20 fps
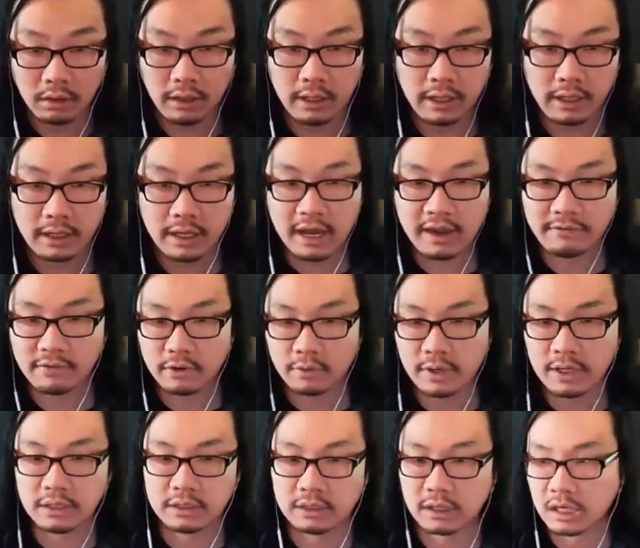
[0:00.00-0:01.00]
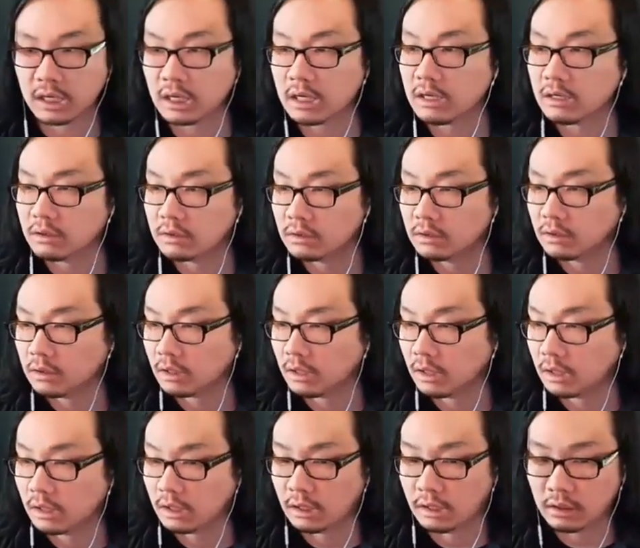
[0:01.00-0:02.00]
And have a great day,
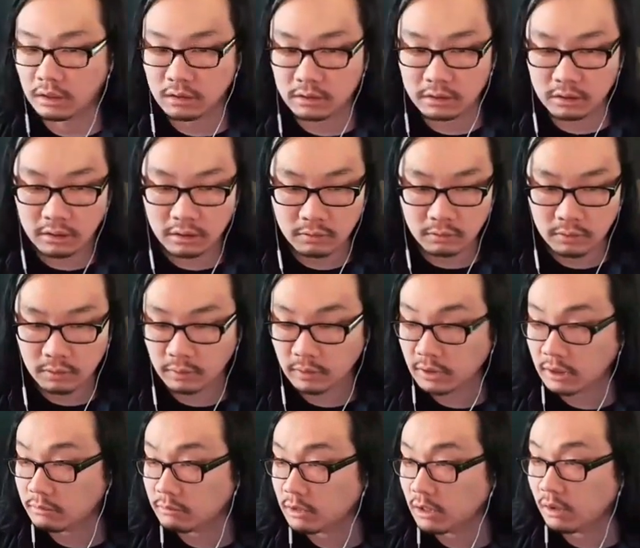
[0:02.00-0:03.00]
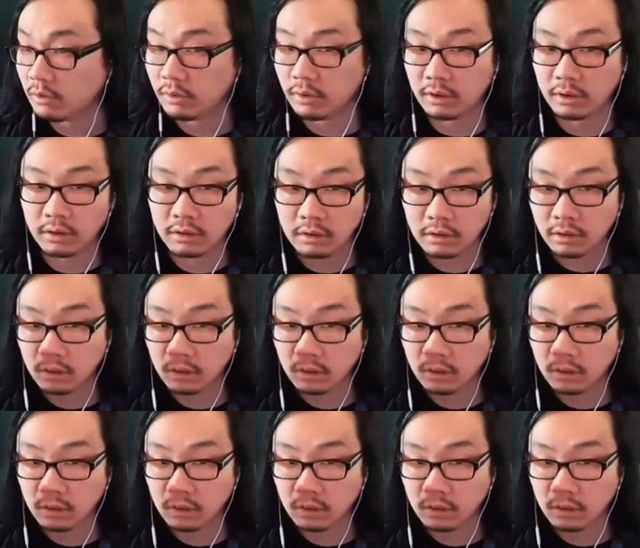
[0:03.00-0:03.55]
and, yeah, we will keep going.